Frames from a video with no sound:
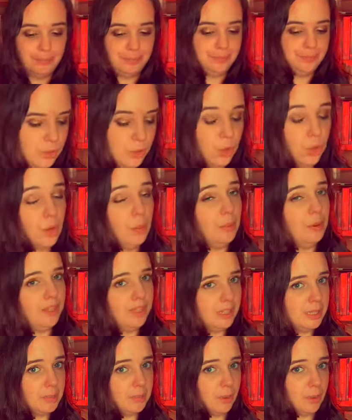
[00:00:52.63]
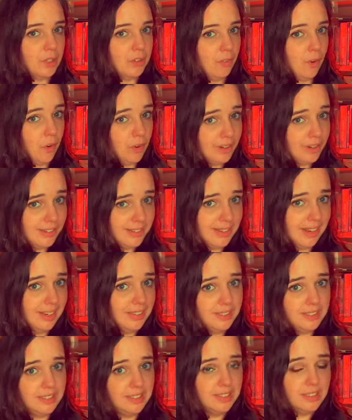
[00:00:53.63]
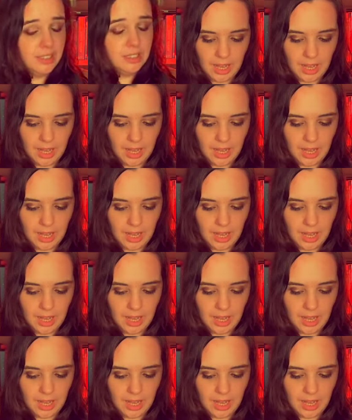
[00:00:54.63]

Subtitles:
So a couple of these books have already started.